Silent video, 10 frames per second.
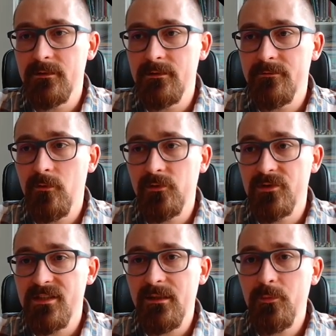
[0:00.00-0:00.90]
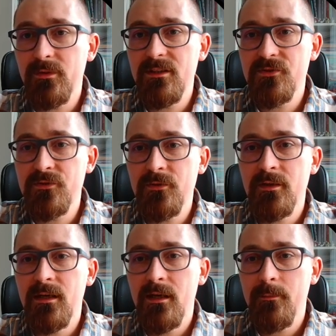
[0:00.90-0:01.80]
folder set up, we need to
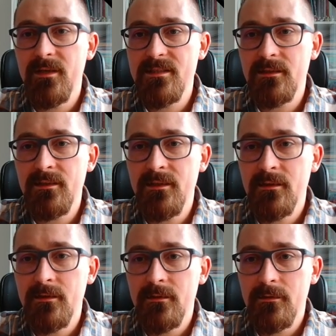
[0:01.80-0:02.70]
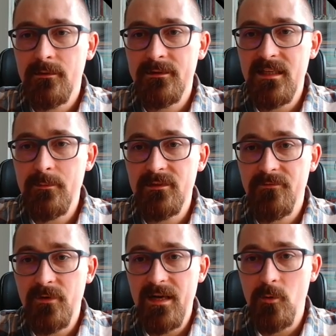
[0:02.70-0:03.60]
basically enable the
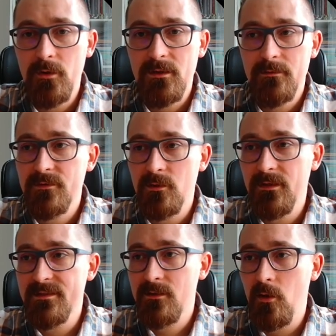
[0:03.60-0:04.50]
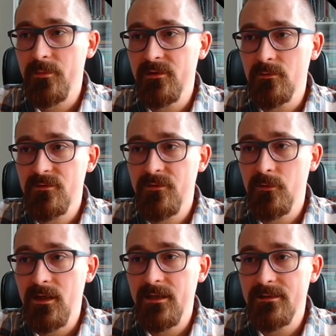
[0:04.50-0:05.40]
framework. So let's copy those
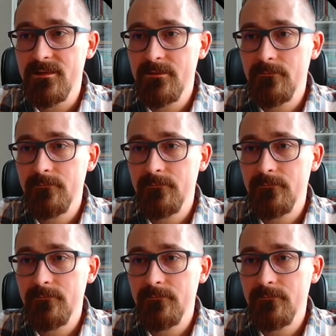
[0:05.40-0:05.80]
few lines